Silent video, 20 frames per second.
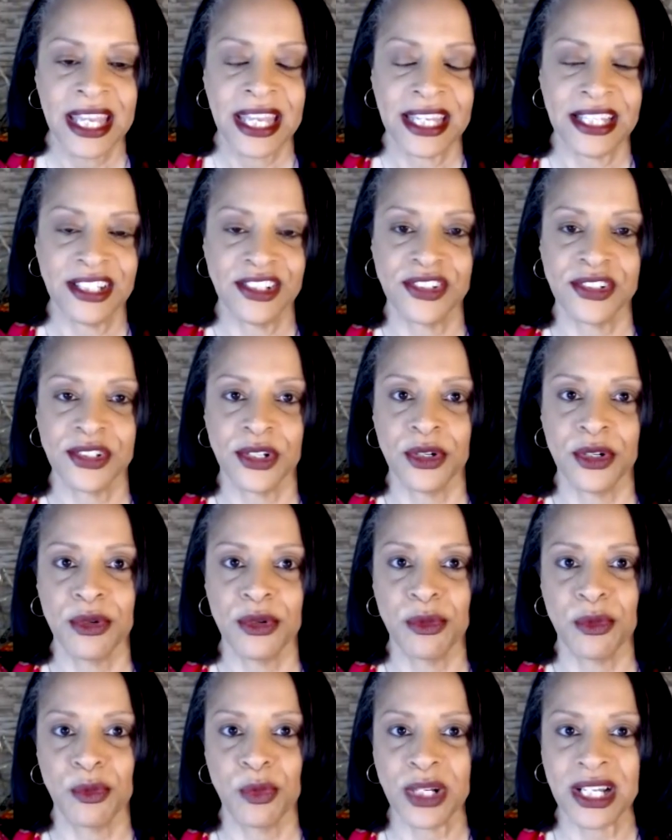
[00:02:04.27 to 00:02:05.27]
And so,
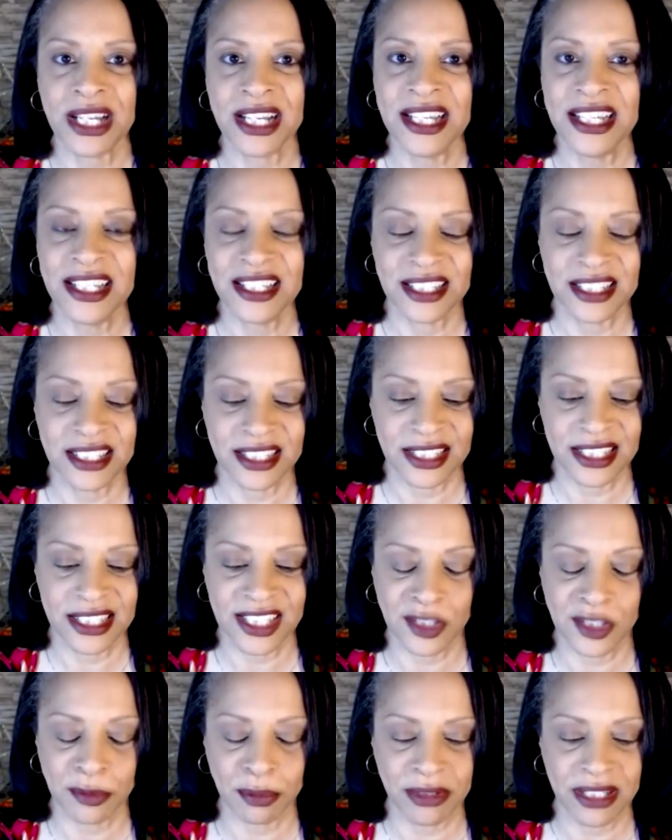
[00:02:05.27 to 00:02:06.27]
what I
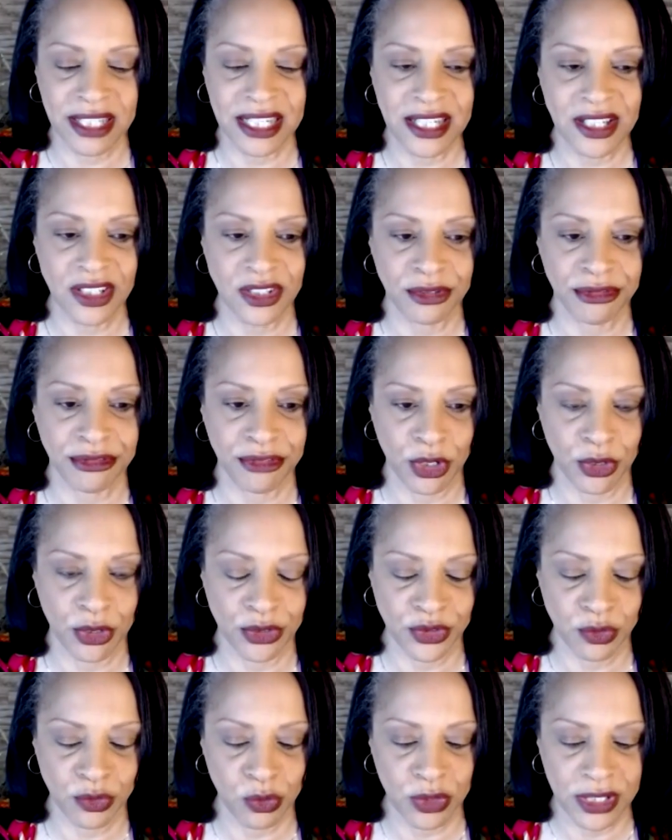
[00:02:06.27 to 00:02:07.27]
explained to
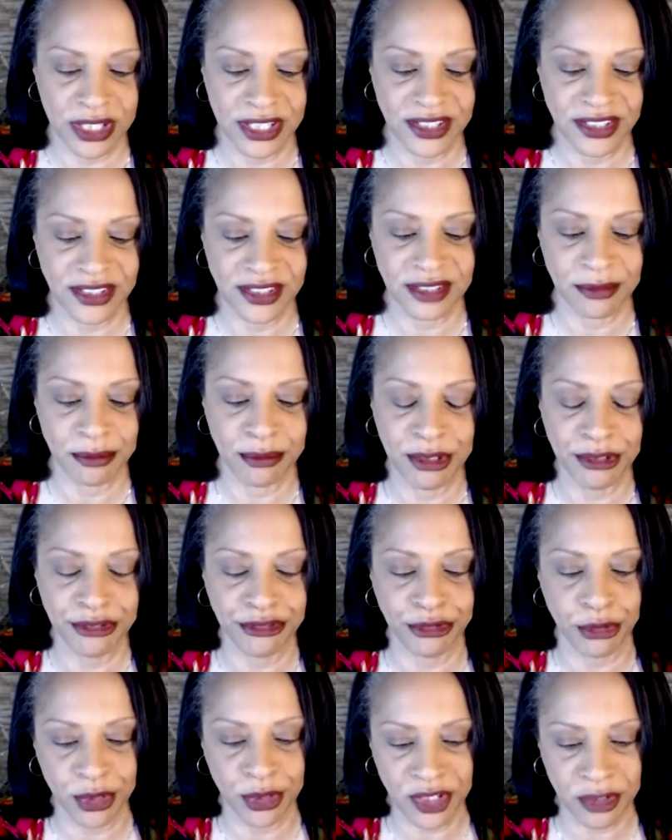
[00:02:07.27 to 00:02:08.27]
folks was
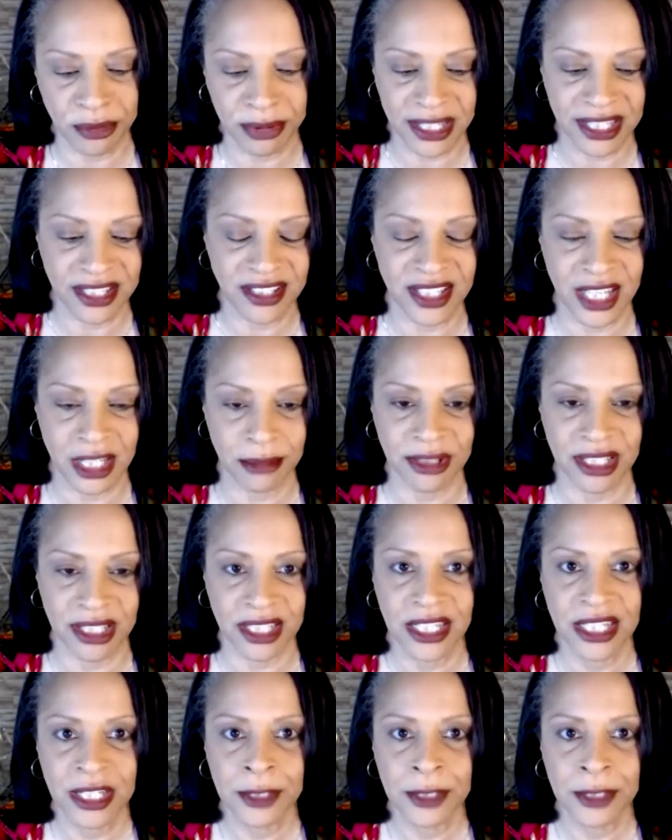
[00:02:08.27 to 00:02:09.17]
before the pandemic,